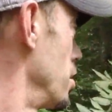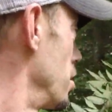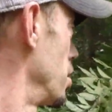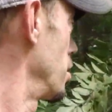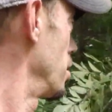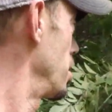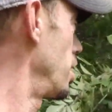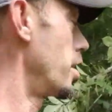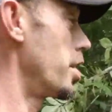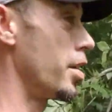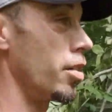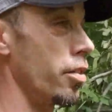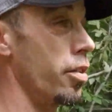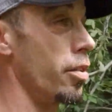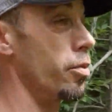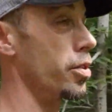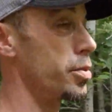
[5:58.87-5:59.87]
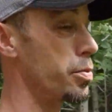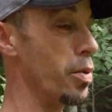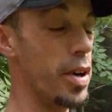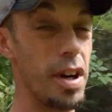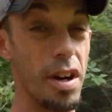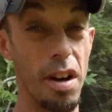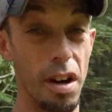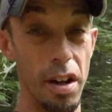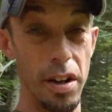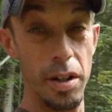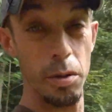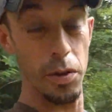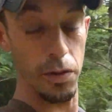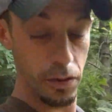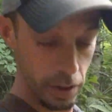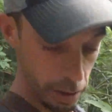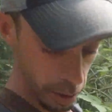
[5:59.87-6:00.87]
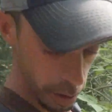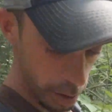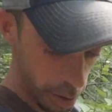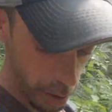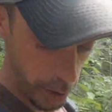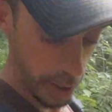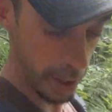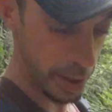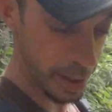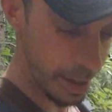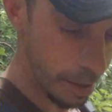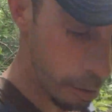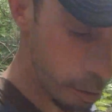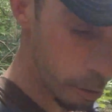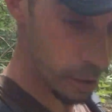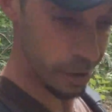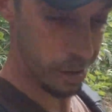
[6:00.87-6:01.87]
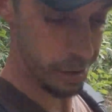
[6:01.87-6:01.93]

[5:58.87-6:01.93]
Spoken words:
And although it's pretty hot, it would feel good to get doused.